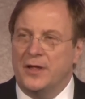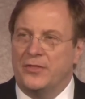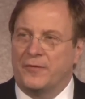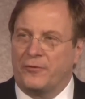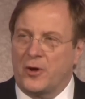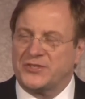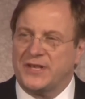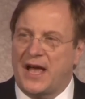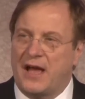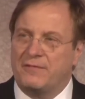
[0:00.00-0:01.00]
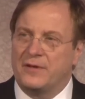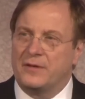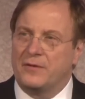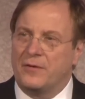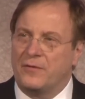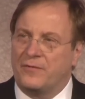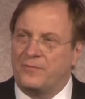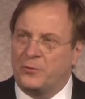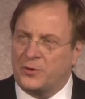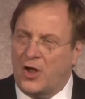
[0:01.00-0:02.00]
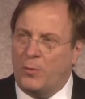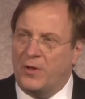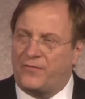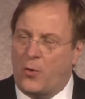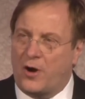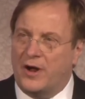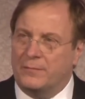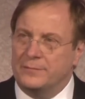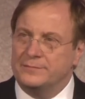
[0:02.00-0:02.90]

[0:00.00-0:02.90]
the Wrocław Global Forum.